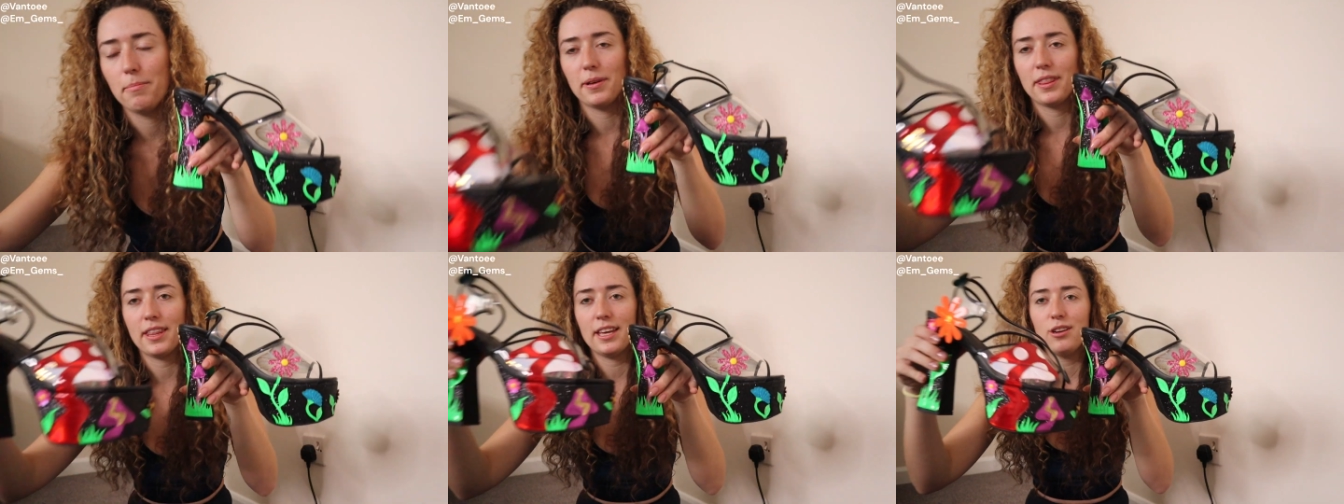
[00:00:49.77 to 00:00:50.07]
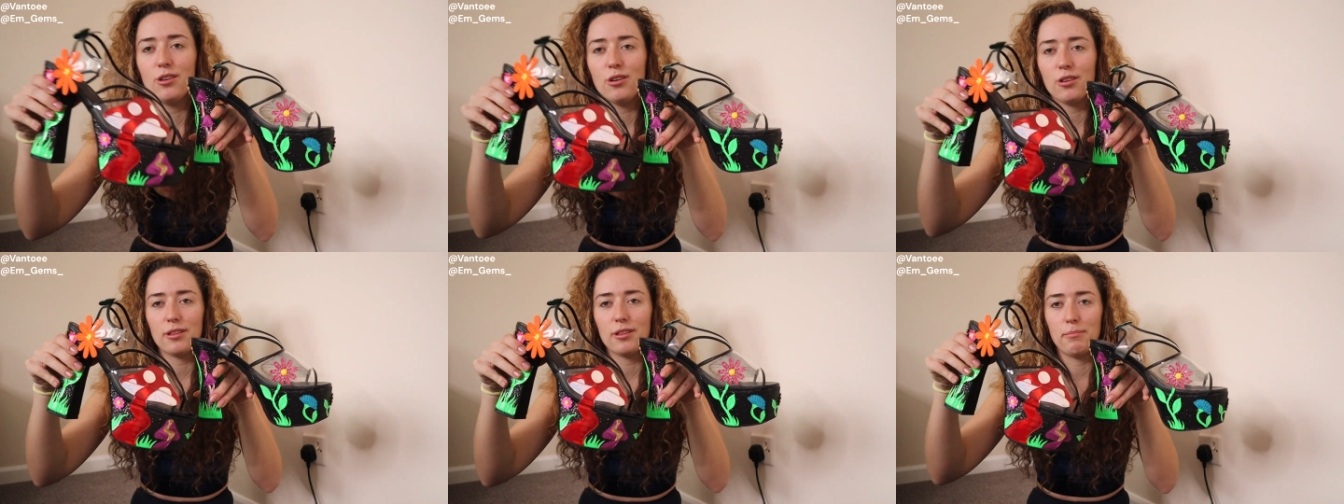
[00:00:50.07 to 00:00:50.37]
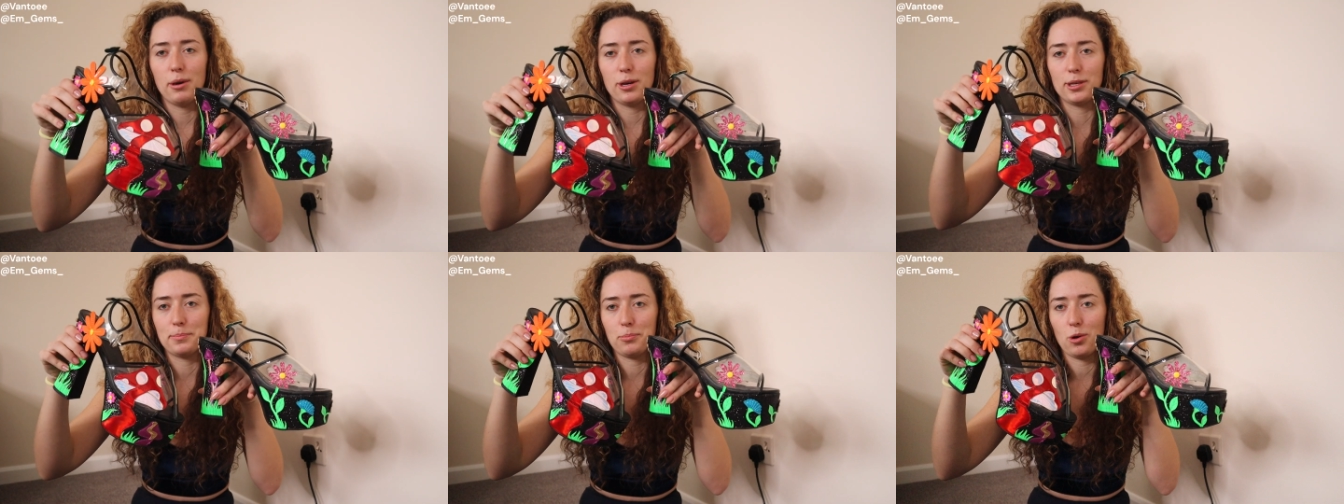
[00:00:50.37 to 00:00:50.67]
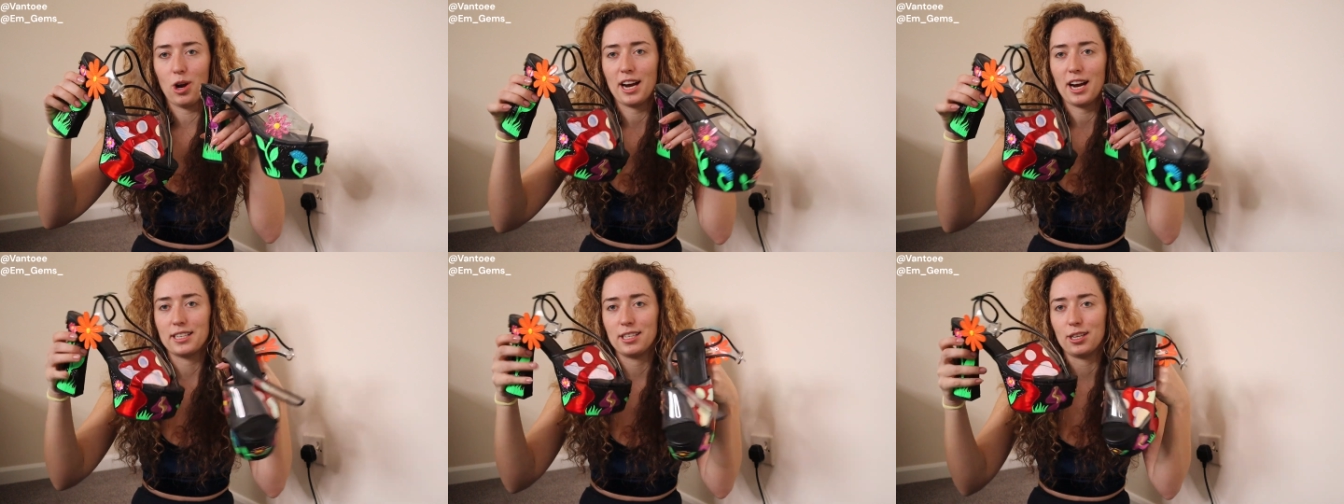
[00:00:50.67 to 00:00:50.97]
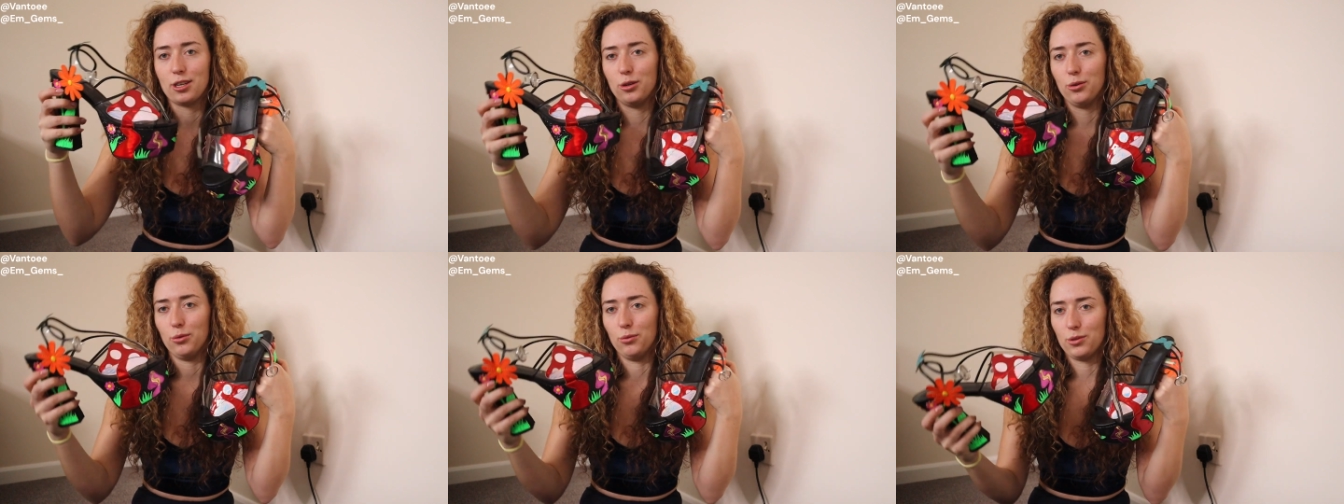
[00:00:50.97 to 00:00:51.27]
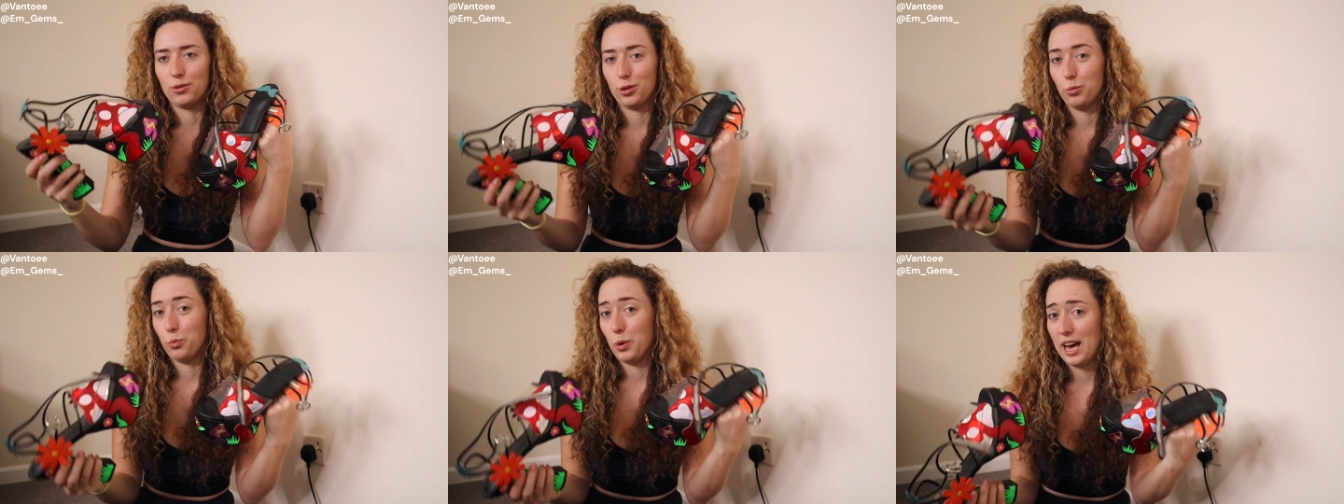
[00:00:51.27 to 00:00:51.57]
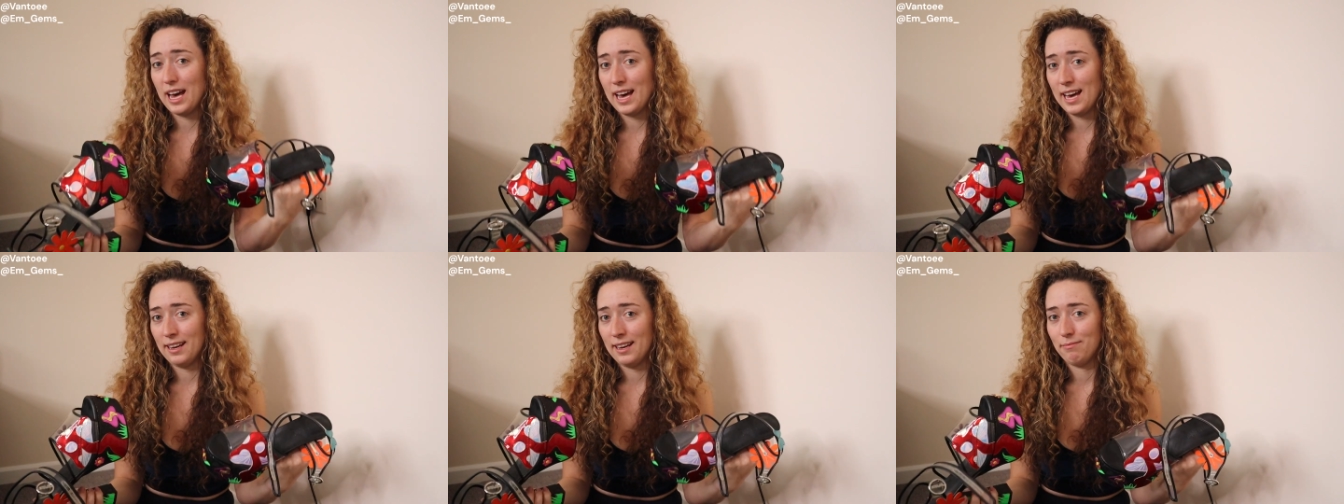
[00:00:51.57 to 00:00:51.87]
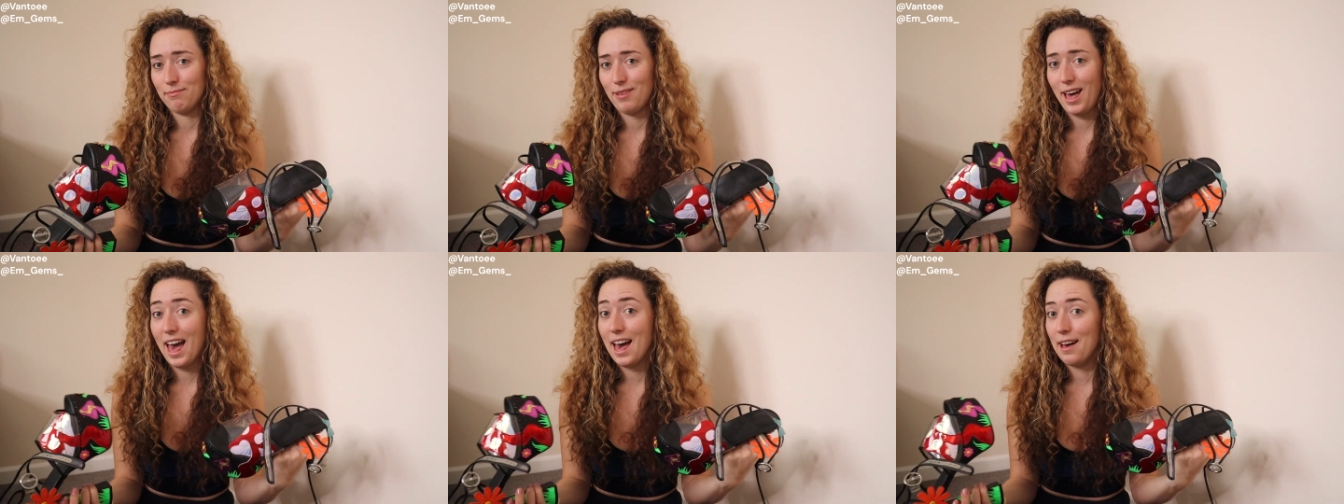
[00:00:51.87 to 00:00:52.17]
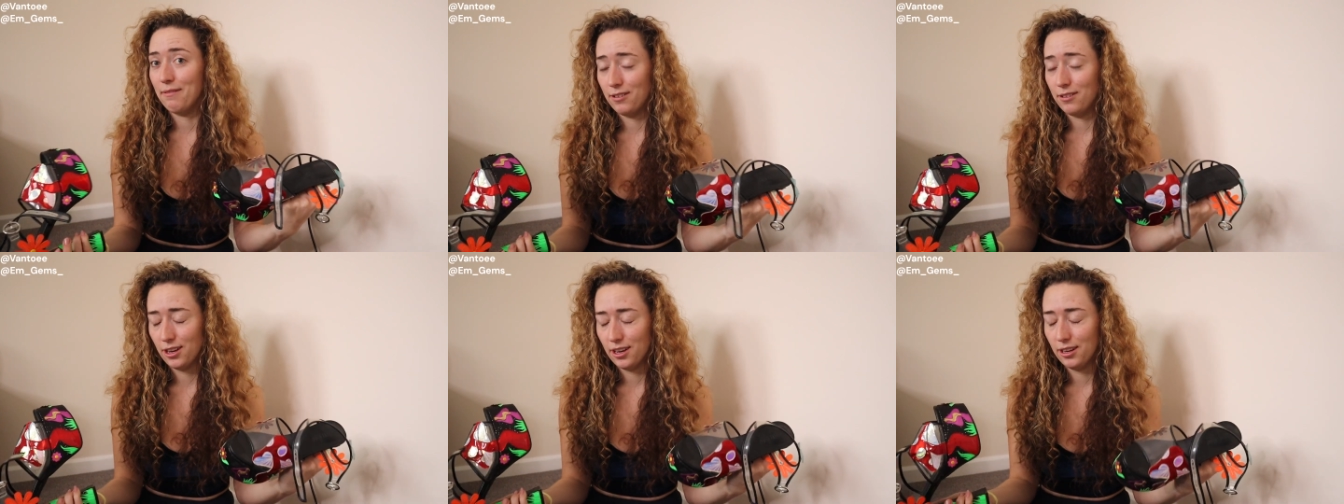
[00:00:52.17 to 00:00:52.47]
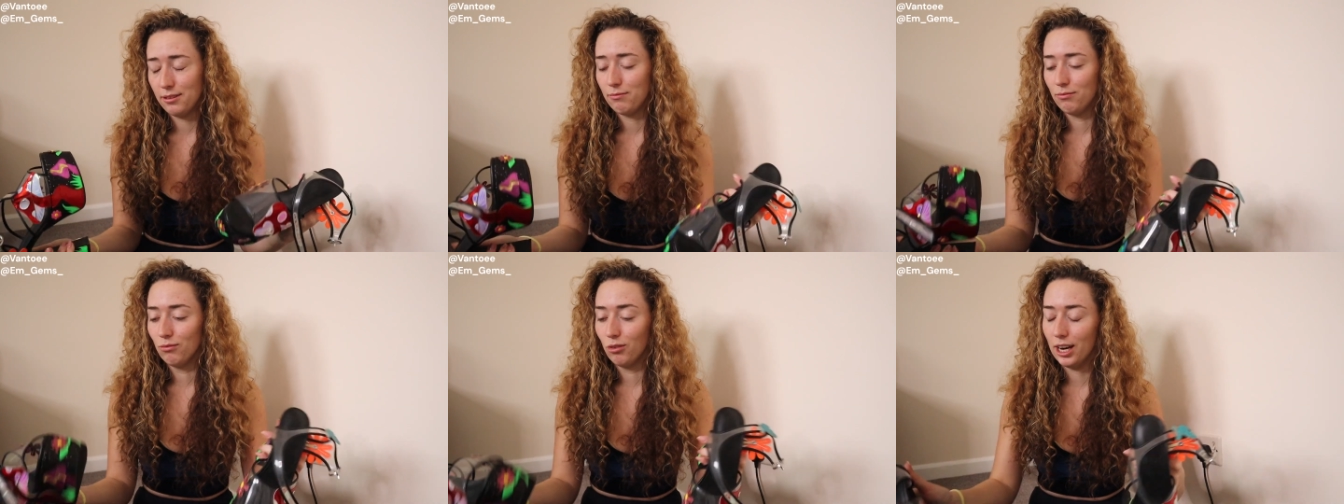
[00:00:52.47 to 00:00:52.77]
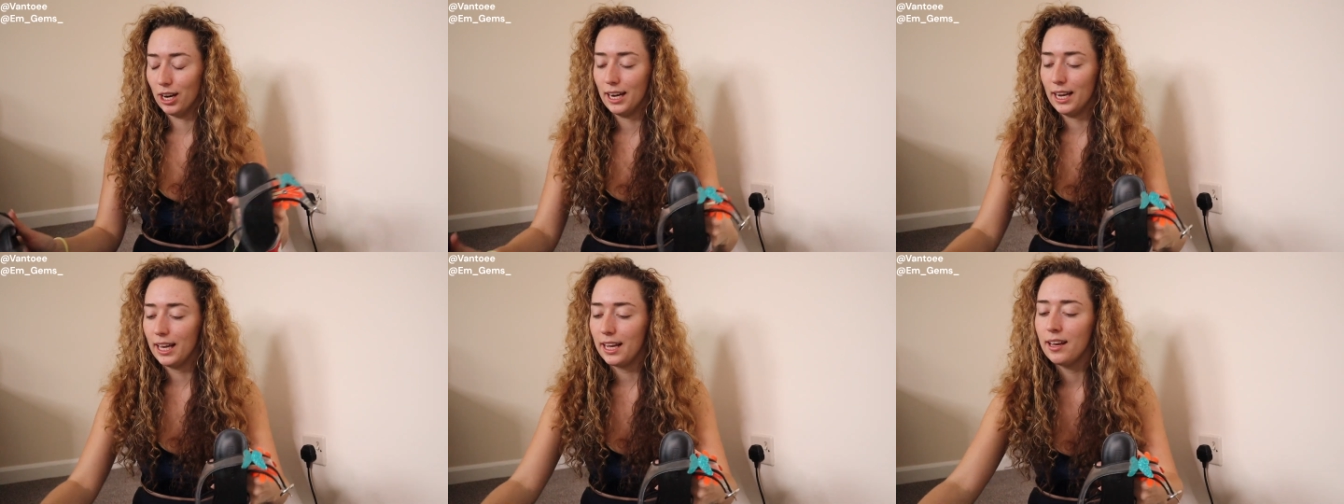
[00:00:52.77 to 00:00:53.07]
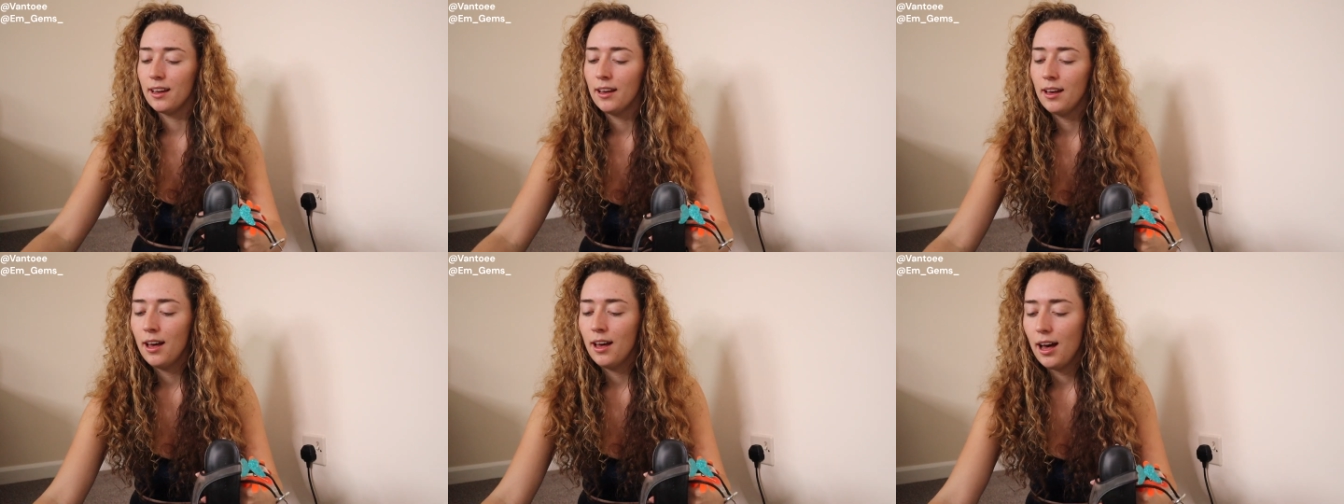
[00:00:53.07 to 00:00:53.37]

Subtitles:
but they're not the most practical to wear ever, really.